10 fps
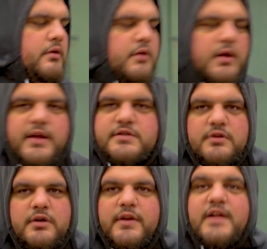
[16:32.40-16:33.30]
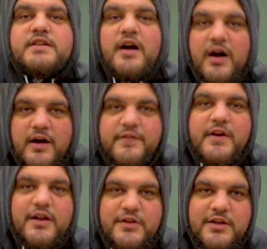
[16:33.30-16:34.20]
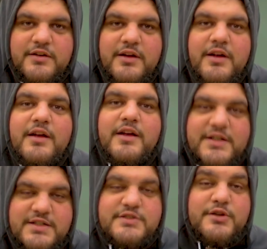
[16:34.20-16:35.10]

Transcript: no that's not, that's half an onion cut into